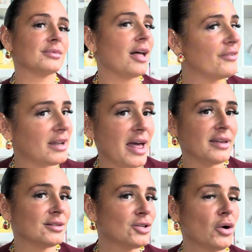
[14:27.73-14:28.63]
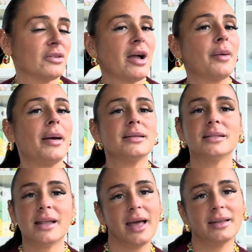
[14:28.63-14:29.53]
love it and totally recommend
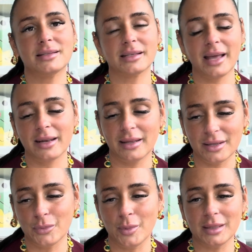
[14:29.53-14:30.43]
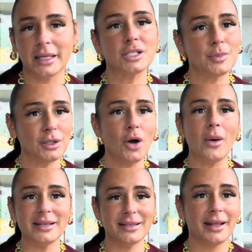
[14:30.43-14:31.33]
it. And again, it will be linked below.
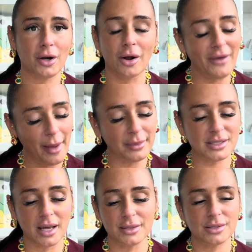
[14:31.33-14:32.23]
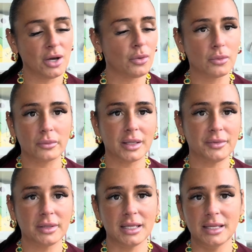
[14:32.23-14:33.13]
I did get it off Amazon. So really,
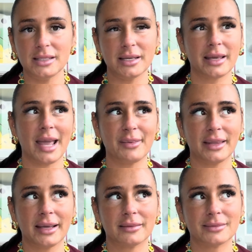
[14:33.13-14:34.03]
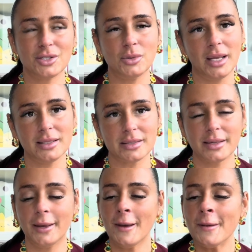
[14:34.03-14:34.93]
really easy. It came in like 2 days.
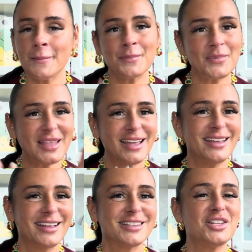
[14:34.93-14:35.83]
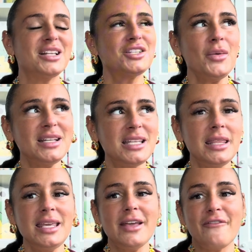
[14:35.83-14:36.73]
So let's go into
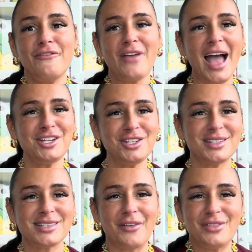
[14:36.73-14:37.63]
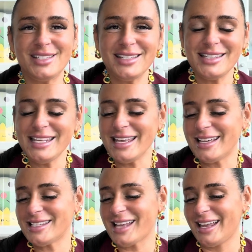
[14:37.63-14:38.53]
the fashion stuff. This is the
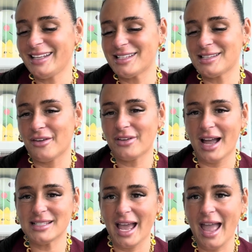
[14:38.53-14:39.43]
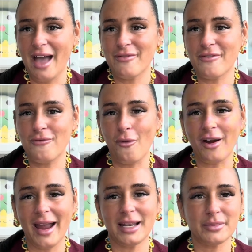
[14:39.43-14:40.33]
exciting stuff, guys. I have
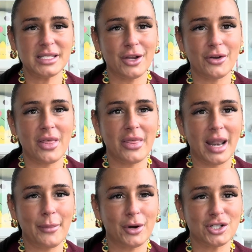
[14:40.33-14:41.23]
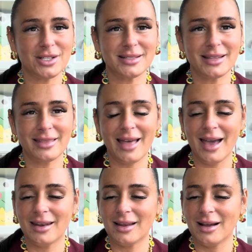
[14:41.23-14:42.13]
4 items here that I purchased
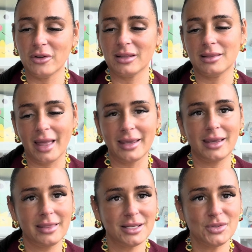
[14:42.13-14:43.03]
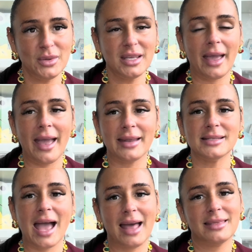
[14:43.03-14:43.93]
that I'm really liking this week. And
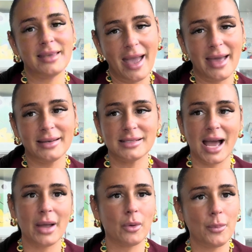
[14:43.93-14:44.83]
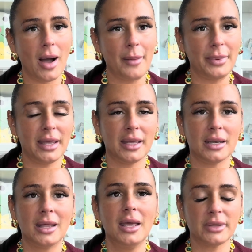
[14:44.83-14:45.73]
at the end, I will pop
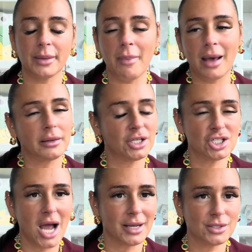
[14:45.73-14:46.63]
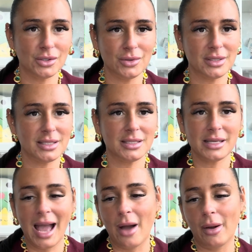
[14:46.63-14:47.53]
in like modeling shots so you can see
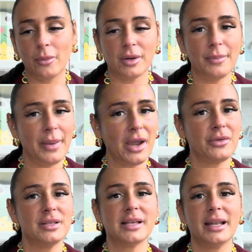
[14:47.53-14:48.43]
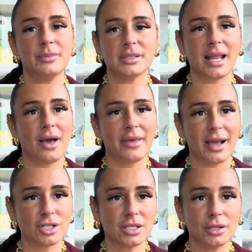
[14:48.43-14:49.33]
how I would pair these items and how they
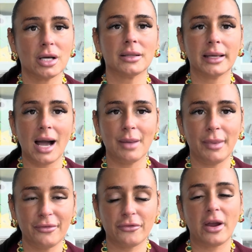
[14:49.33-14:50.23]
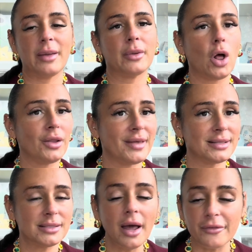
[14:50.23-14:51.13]
actually look like on my frame and all of that
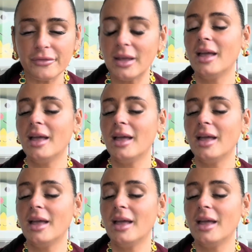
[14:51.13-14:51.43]
stuff.